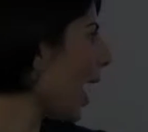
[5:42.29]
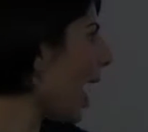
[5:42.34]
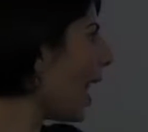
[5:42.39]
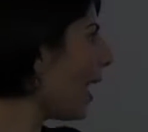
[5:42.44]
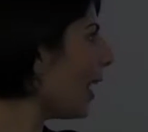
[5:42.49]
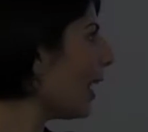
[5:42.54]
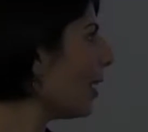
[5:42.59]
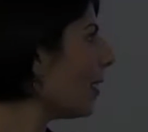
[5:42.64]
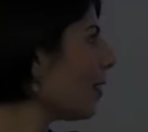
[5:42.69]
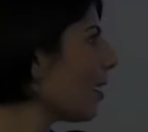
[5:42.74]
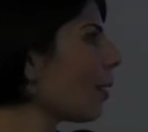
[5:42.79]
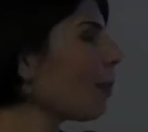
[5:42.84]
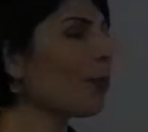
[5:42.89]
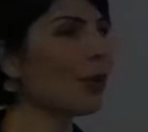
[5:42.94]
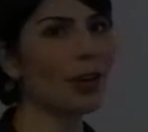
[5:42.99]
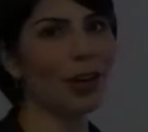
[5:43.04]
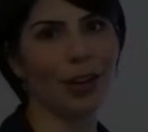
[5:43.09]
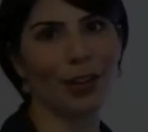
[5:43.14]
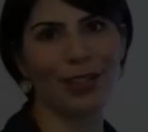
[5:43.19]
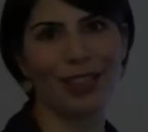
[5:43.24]
any
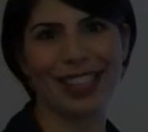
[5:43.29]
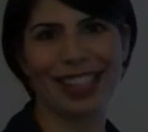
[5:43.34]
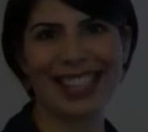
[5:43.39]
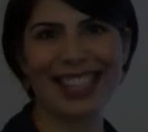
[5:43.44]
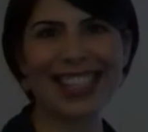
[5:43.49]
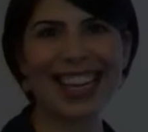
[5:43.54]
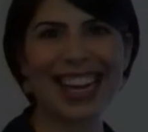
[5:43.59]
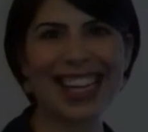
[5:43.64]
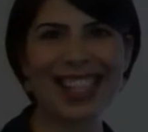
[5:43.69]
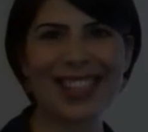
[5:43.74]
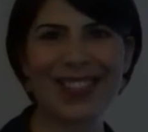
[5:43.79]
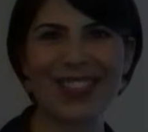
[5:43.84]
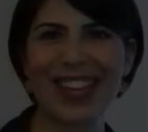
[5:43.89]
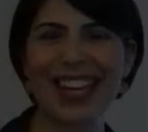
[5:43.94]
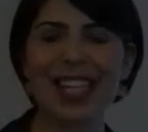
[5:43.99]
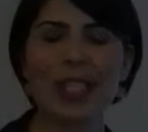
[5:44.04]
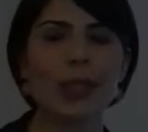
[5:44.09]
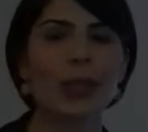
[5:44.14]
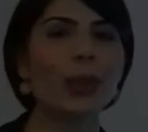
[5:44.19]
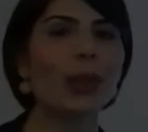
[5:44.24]
number of these kinds of
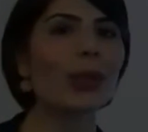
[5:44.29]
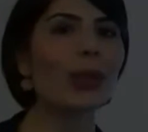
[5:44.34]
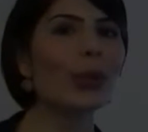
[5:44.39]
things.